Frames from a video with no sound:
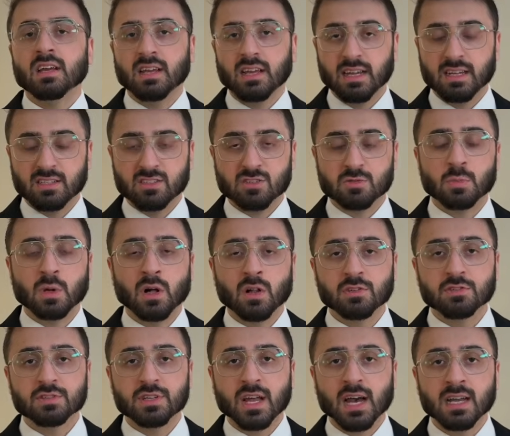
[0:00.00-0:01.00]
It
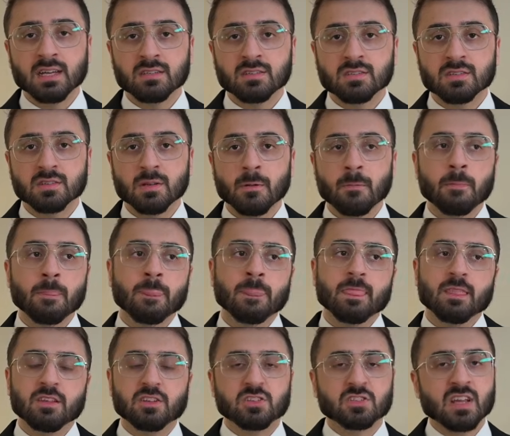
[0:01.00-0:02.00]
smells nice.
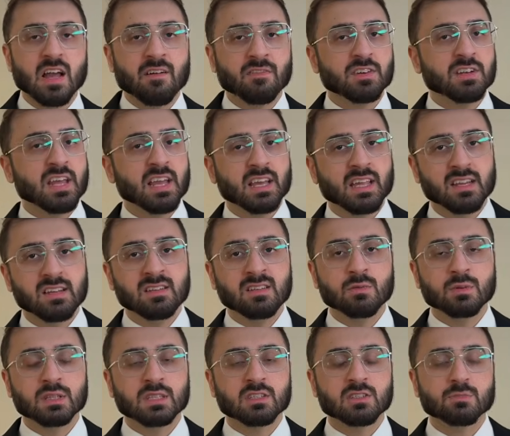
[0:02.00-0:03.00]
You just have to take it easy
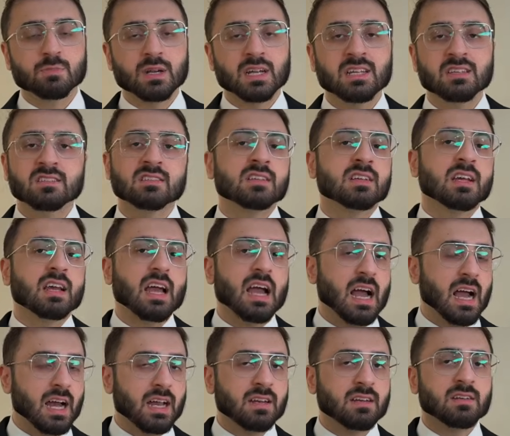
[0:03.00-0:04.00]
with the sprays,
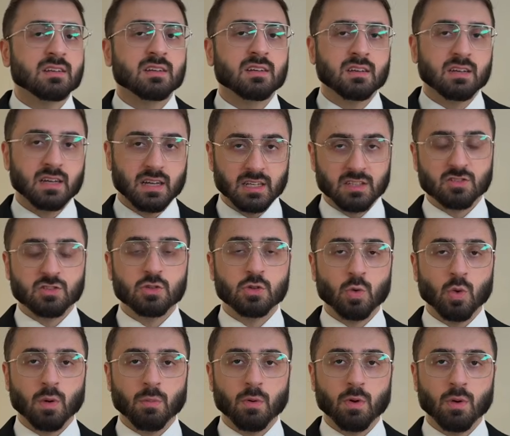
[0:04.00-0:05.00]
and it's
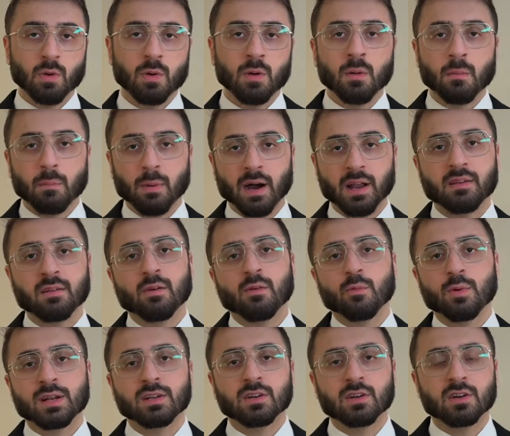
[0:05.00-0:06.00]
doable. But
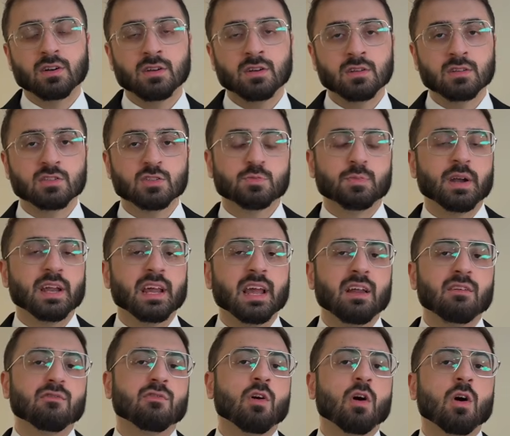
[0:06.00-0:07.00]
winter, spring,
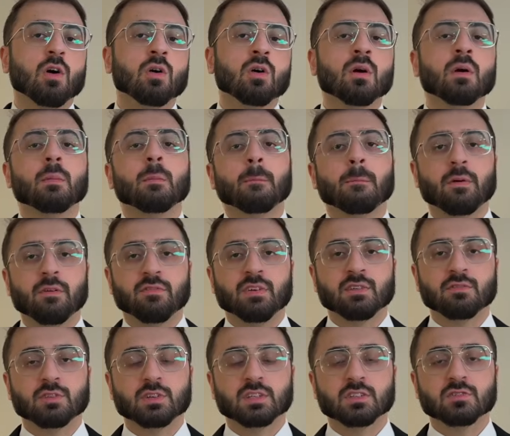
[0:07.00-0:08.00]
and fall, perfect
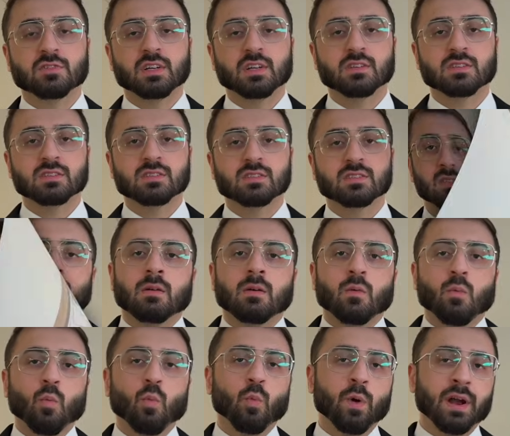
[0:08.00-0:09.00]
for this fragrance.
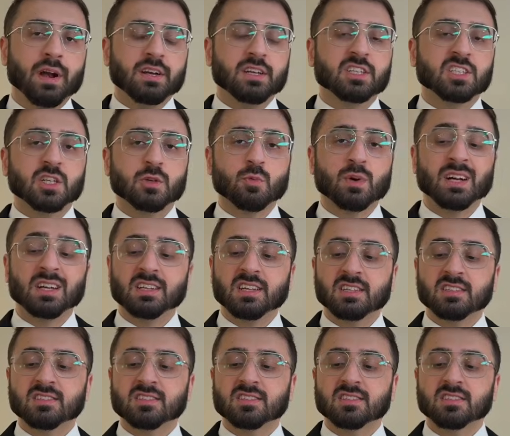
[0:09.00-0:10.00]
Where you should wear
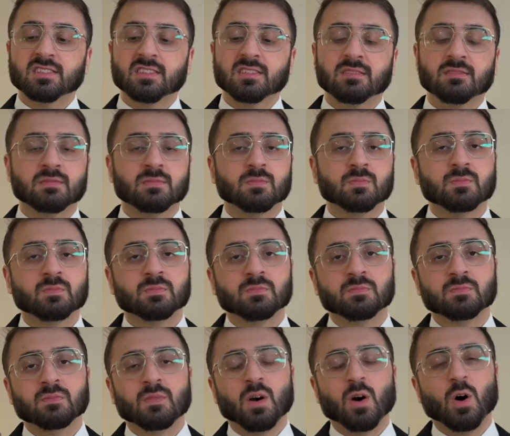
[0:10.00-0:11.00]
this?
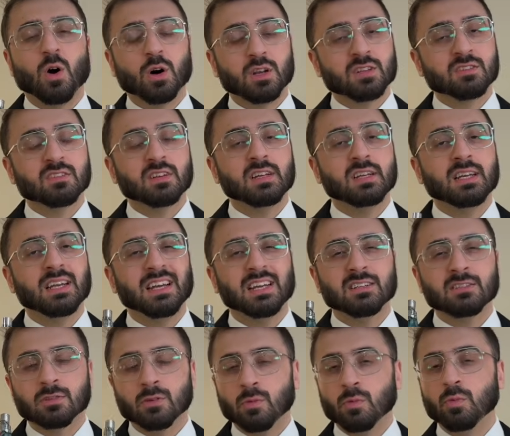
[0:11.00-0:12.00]
Honestly,
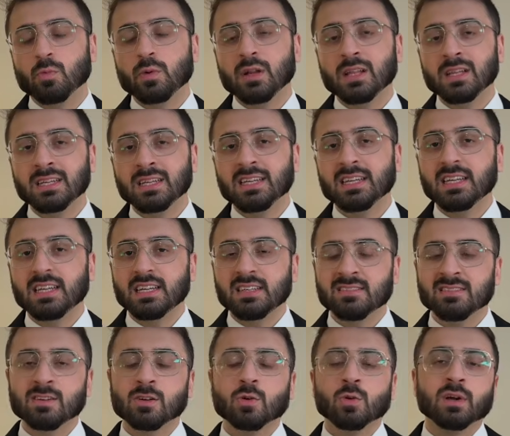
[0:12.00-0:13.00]
it's a really
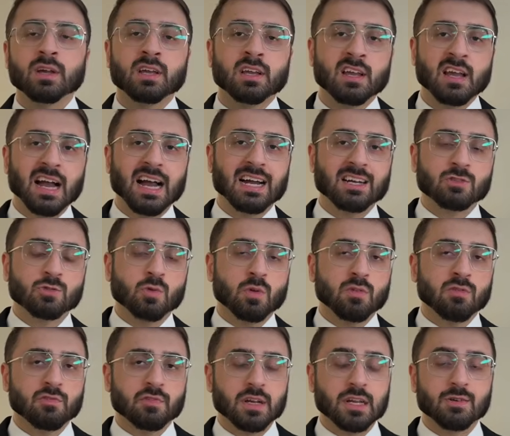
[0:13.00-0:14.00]
easygoing
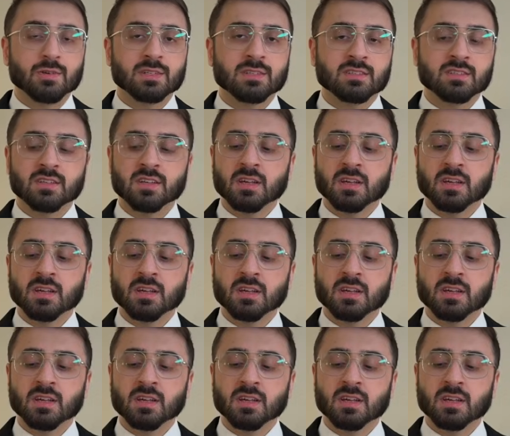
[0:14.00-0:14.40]
casual fragrance.